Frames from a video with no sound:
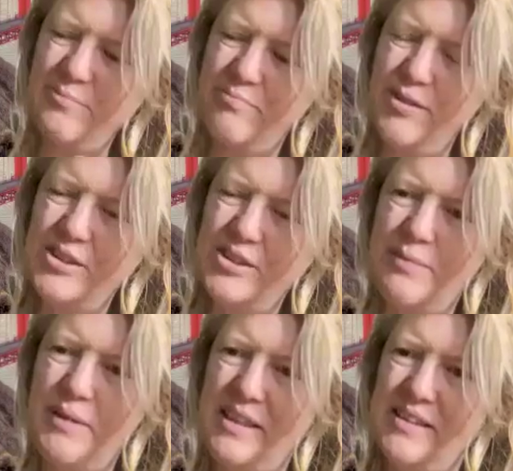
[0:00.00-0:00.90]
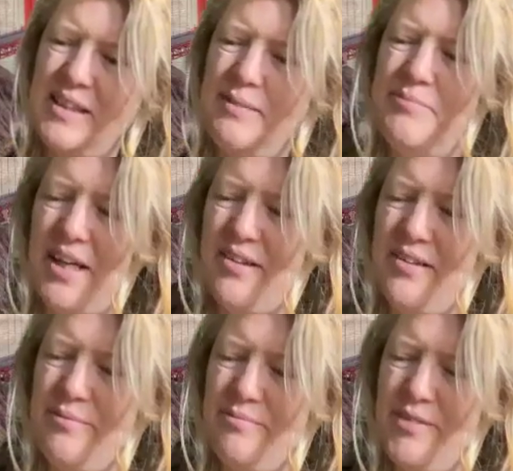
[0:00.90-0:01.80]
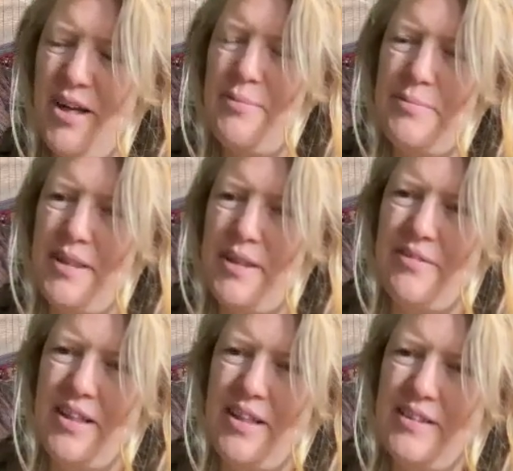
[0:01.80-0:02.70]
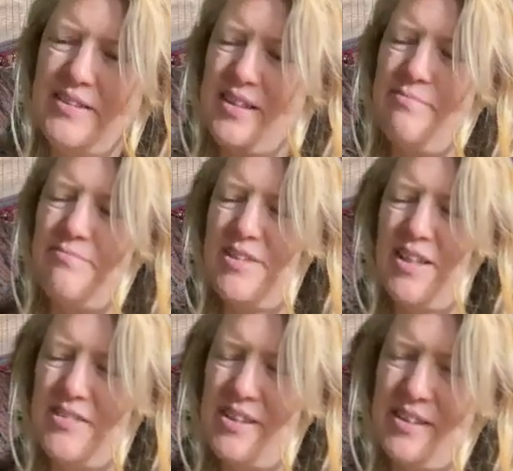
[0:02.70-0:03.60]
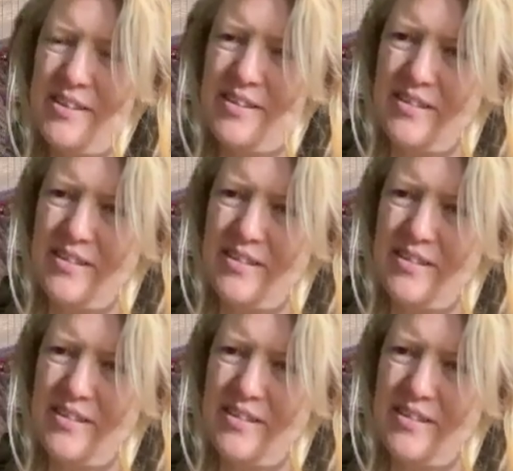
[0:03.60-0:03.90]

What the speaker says: must have been some there, probably, right? Some Pharisees.